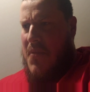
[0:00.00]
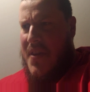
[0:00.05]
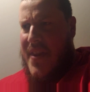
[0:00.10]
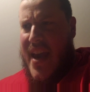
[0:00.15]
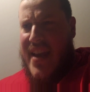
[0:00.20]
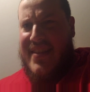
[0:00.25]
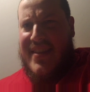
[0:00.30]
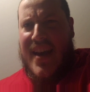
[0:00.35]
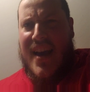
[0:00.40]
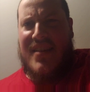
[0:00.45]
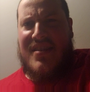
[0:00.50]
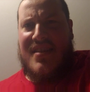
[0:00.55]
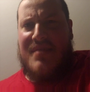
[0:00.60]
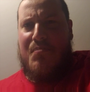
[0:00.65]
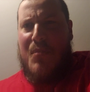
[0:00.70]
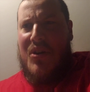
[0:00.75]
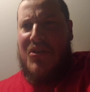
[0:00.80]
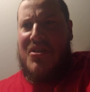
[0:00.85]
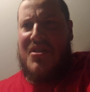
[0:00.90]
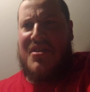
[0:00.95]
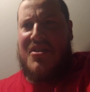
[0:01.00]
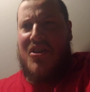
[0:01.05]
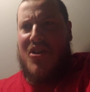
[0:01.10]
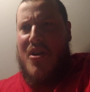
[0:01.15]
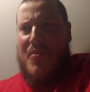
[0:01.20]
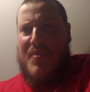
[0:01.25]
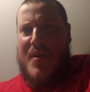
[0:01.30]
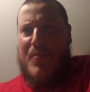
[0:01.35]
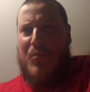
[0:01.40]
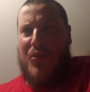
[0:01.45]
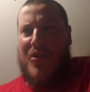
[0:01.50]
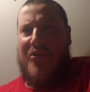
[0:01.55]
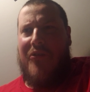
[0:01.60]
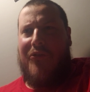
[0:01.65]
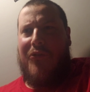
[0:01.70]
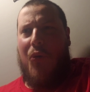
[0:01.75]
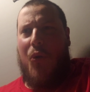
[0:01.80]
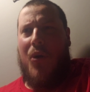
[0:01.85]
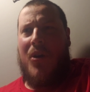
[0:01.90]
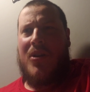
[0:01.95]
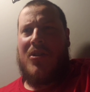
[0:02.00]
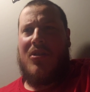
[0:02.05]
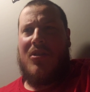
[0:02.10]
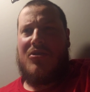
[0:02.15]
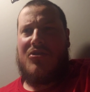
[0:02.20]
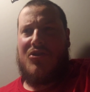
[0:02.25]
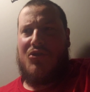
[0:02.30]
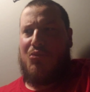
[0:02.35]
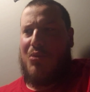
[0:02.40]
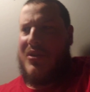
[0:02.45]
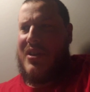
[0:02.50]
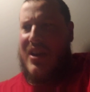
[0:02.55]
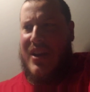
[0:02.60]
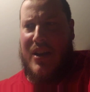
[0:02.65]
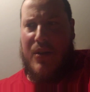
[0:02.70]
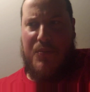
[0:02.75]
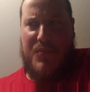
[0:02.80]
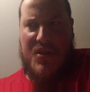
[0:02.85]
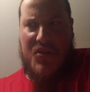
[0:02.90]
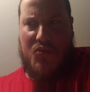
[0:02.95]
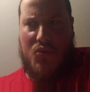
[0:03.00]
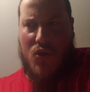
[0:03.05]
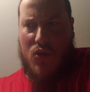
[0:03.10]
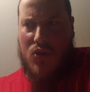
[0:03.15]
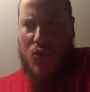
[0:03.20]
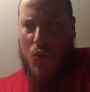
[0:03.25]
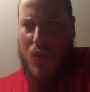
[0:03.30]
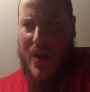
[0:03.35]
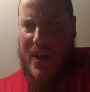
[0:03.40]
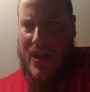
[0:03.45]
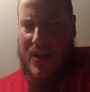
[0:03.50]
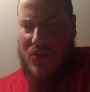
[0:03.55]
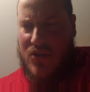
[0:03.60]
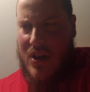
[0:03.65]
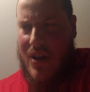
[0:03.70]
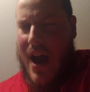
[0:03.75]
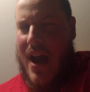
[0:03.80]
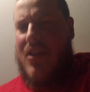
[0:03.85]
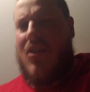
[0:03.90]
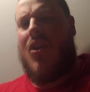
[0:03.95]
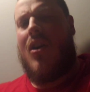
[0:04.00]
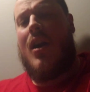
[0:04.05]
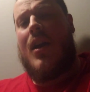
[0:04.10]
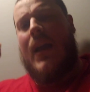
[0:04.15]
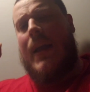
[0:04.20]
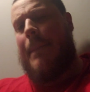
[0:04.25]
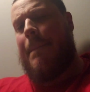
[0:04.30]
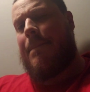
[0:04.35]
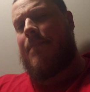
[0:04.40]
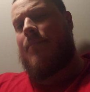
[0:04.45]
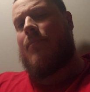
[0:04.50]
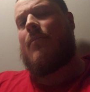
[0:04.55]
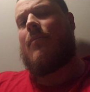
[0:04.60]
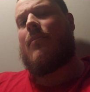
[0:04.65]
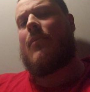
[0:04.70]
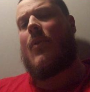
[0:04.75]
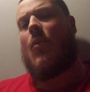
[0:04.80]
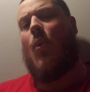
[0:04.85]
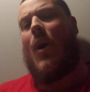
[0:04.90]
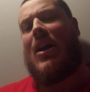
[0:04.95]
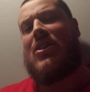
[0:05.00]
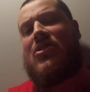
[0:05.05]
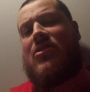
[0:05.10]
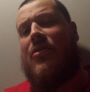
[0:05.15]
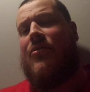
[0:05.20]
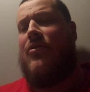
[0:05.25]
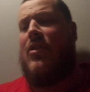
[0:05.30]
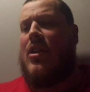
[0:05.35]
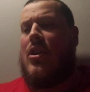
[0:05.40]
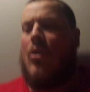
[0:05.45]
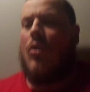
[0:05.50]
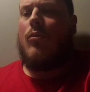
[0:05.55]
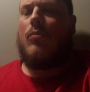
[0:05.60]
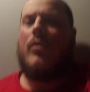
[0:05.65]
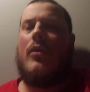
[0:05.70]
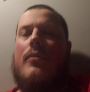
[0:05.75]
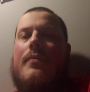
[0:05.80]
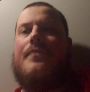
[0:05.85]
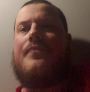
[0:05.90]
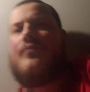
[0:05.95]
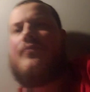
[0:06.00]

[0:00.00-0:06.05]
They test military people in foreign countries when they could be thrown away in jail. I, you know, watch the video, but